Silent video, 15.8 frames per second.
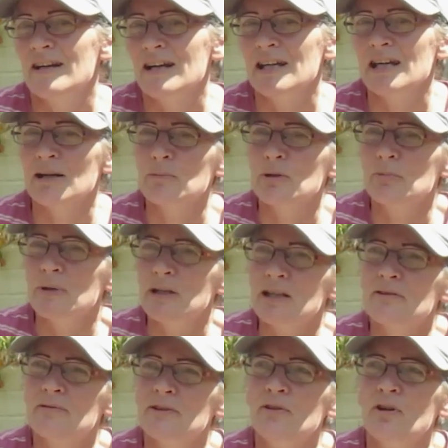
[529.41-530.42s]
I am a bit
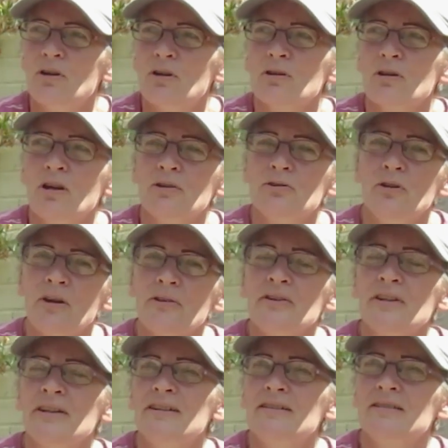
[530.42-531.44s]
of an all or
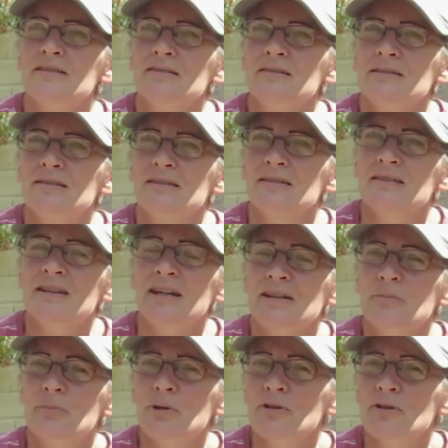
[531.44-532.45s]
nothing
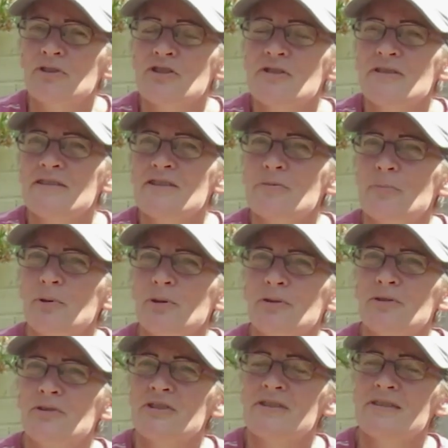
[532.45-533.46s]
kind of person, I
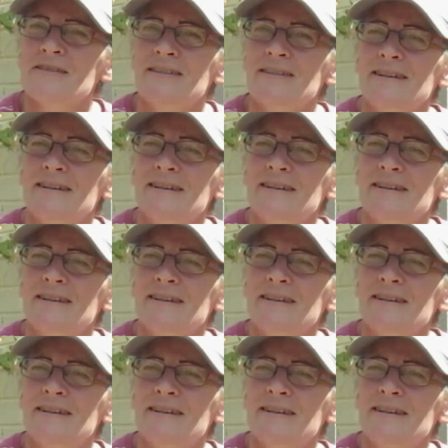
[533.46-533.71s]
suppose.